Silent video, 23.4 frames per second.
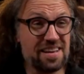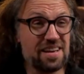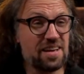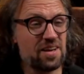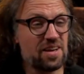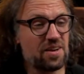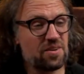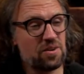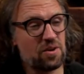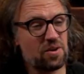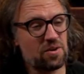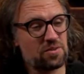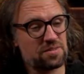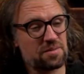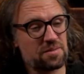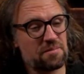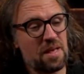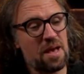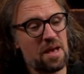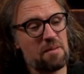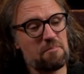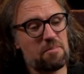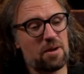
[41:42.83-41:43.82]
Who knows?
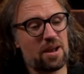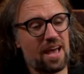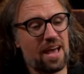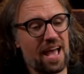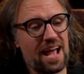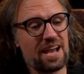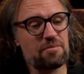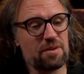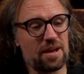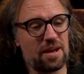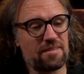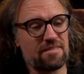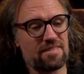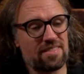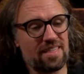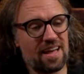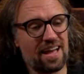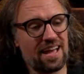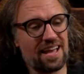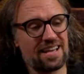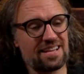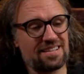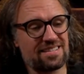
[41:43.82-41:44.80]
But anyway,
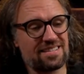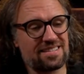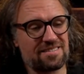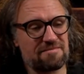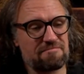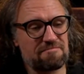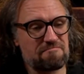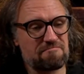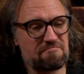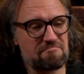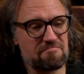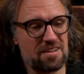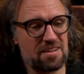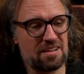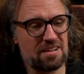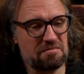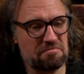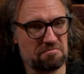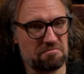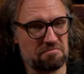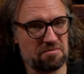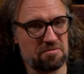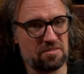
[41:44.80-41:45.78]
that is
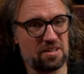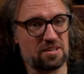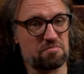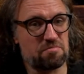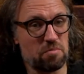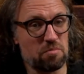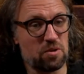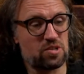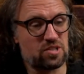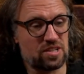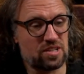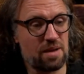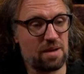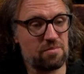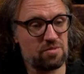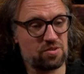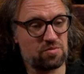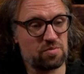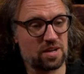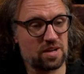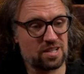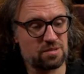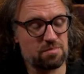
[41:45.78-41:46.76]
as much time
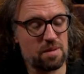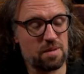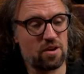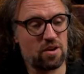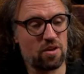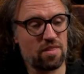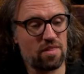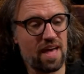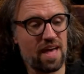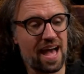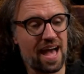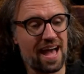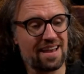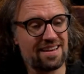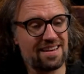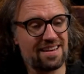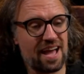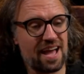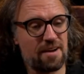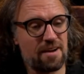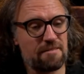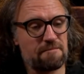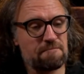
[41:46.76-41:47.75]
as we're going to spend on that.
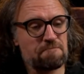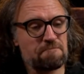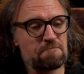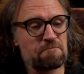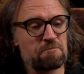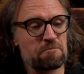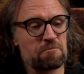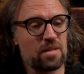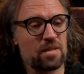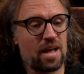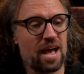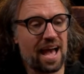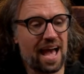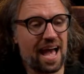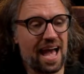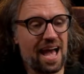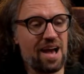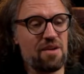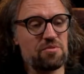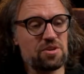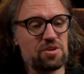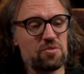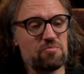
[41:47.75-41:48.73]
Now,
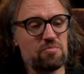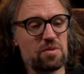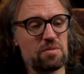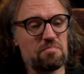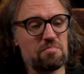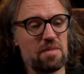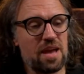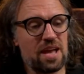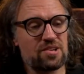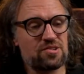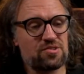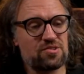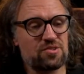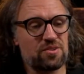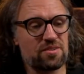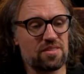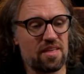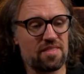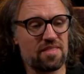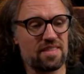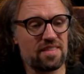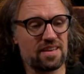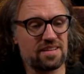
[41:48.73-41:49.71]
how can we make sure
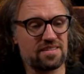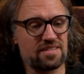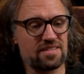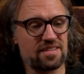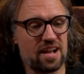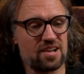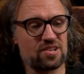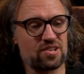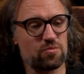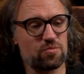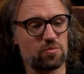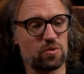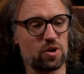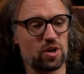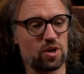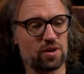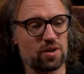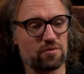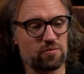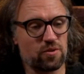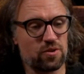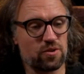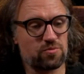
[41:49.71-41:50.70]
that this is actually
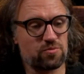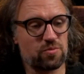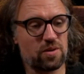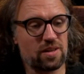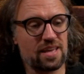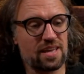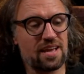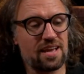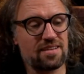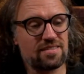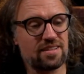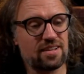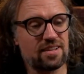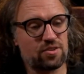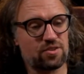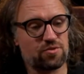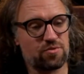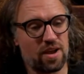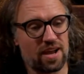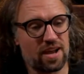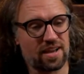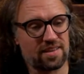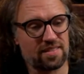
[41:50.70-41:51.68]
working for us? Well, here's a little
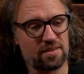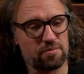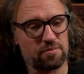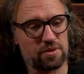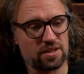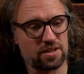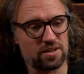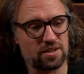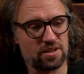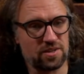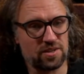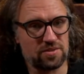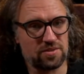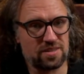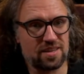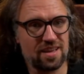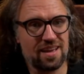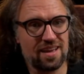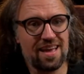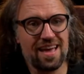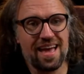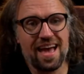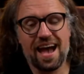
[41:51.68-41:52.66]
trick that we can use.
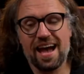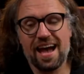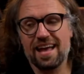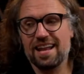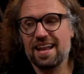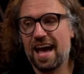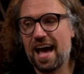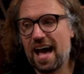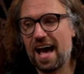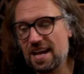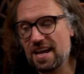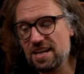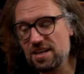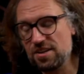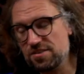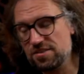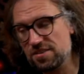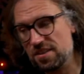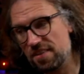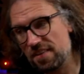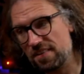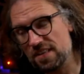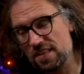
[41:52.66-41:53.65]
And I used
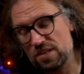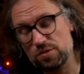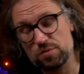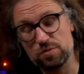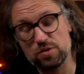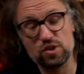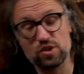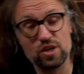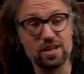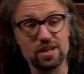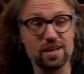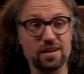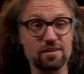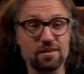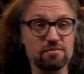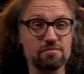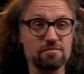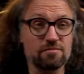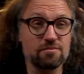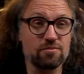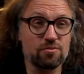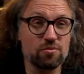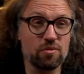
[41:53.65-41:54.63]
to think this was cheating,
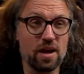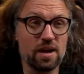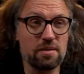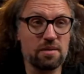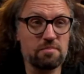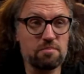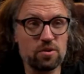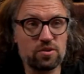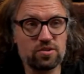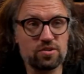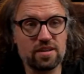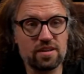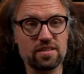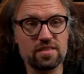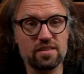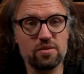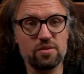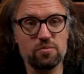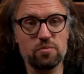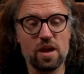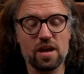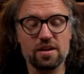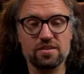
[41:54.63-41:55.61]
right? Much like
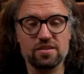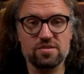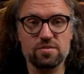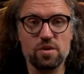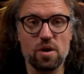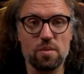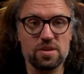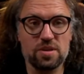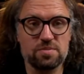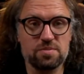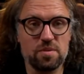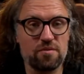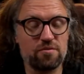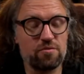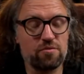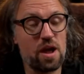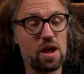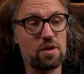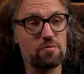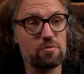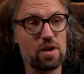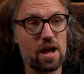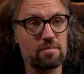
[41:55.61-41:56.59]
we had some comments about
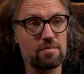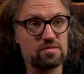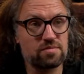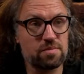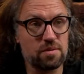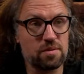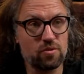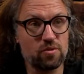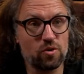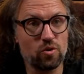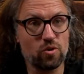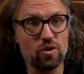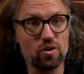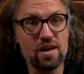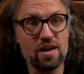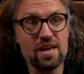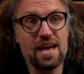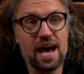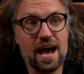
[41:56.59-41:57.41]
fret wraps before.